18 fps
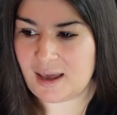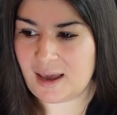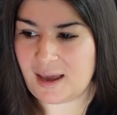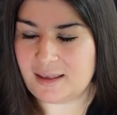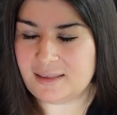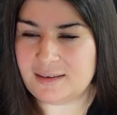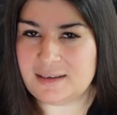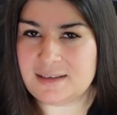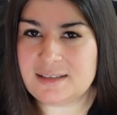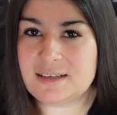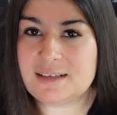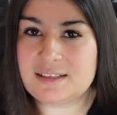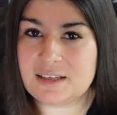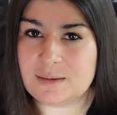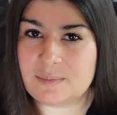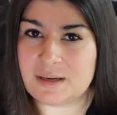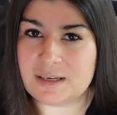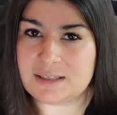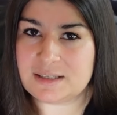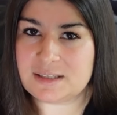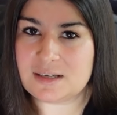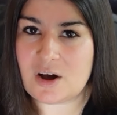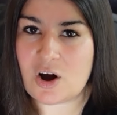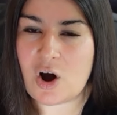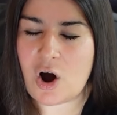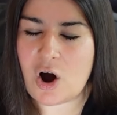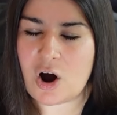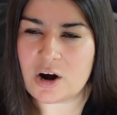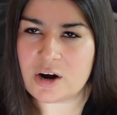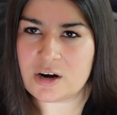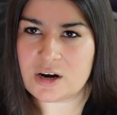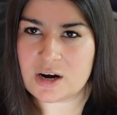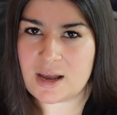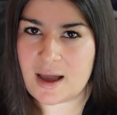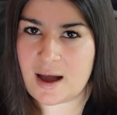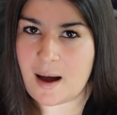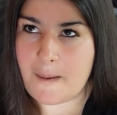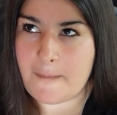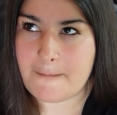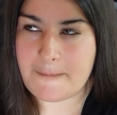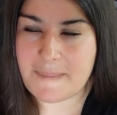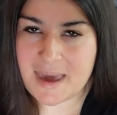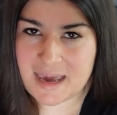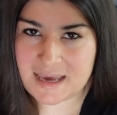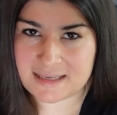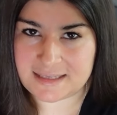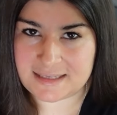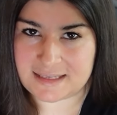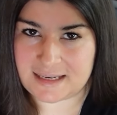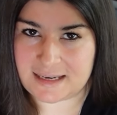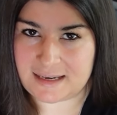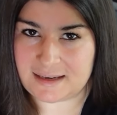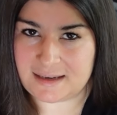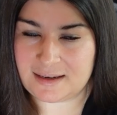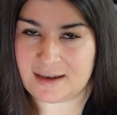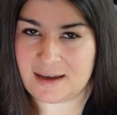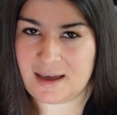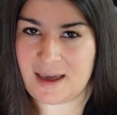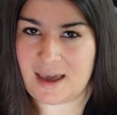And these exhibits are amazing.